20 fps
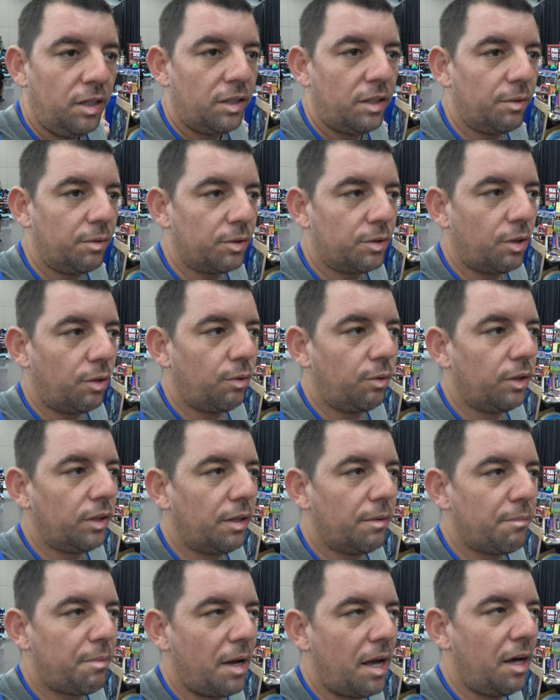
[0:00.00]
There was only
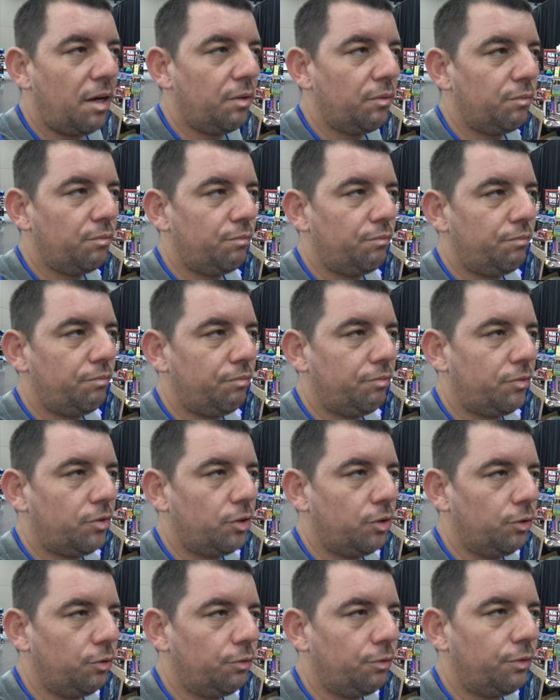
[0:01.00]
about
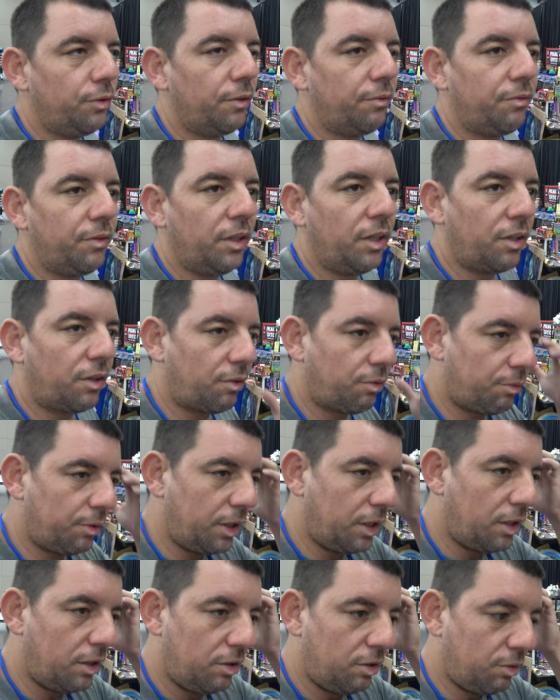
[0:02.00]
two fifty to three
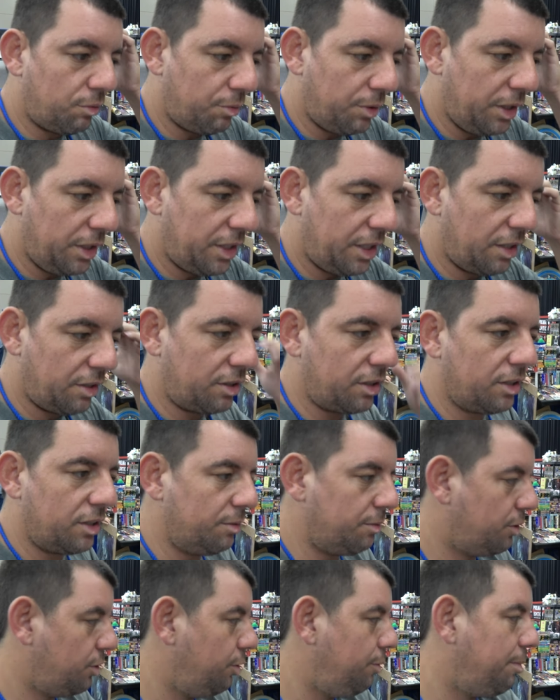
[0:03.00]
hundred retail, because
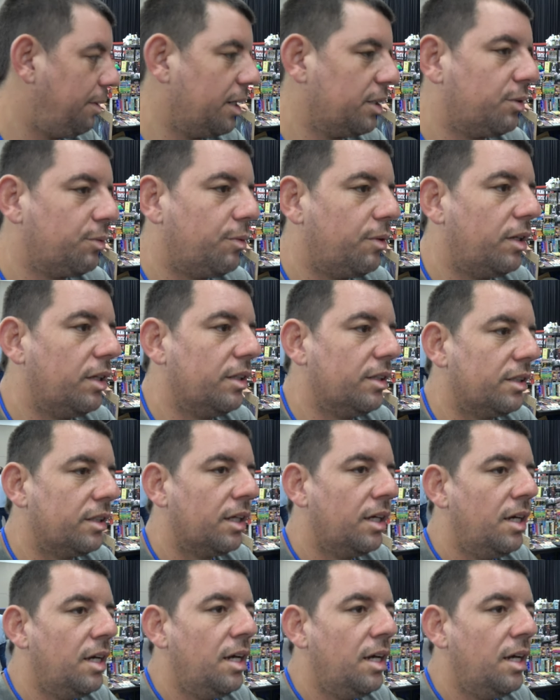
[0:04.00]
the two best ones,